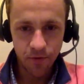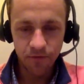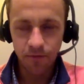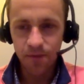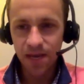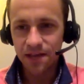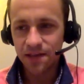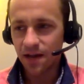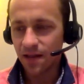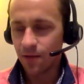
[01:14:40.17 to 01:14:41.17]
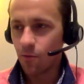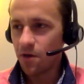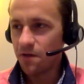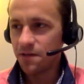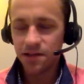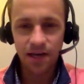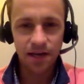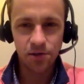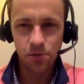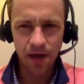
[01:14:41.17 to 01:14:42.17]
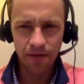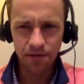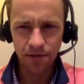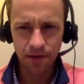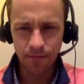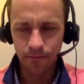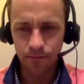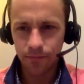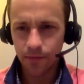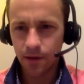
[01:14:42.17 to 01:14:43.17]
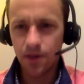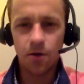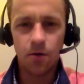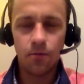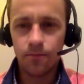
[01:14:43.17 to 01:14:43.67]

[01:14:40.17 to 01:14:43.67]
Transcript: But for mm-hmm. me, it's kind of like, well, what if it says you have some, you know,